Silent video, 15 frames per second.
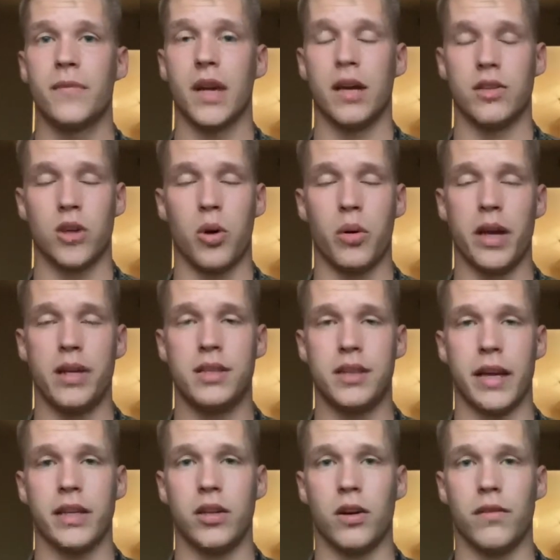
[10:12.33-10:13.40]
as always,
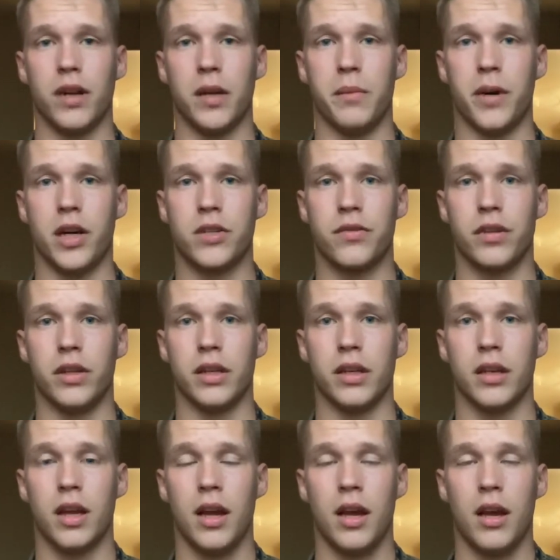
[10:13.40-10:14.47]
thank y'all very much for
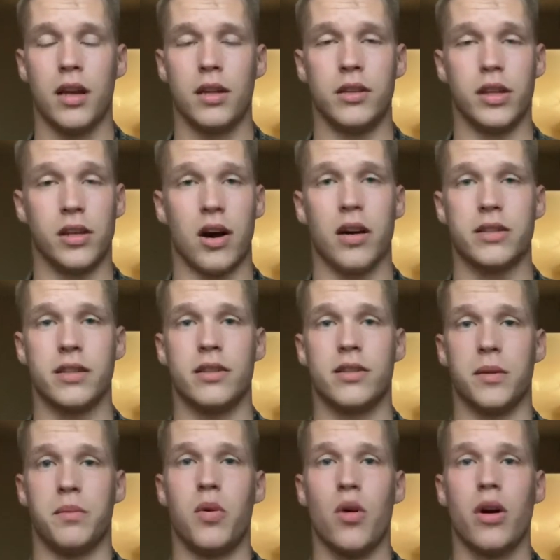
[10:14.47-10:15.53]
the constant
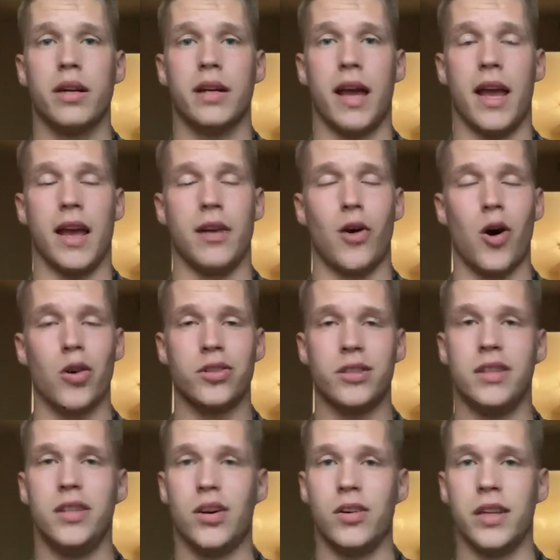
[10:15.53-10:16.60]
support, and I'll
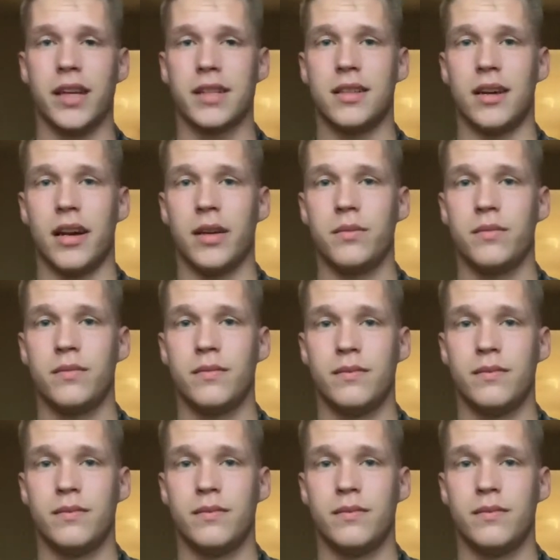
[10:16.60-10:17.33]
see y'all next time.